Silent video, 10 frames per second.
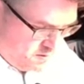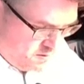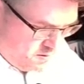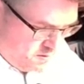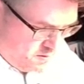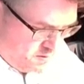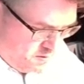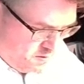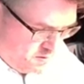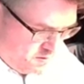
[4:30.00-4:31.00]

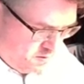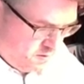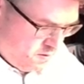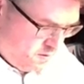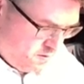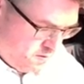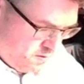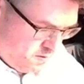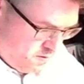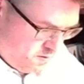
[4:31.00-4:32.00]

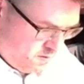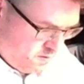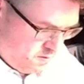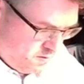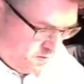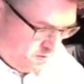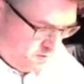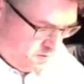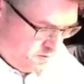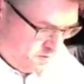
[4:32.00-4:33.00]

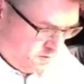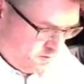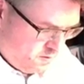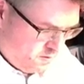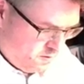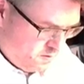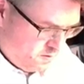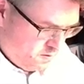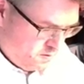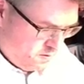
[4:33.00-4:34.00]

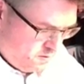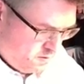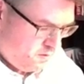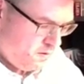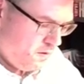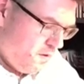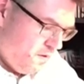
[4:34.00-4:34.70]
Nobody speaks.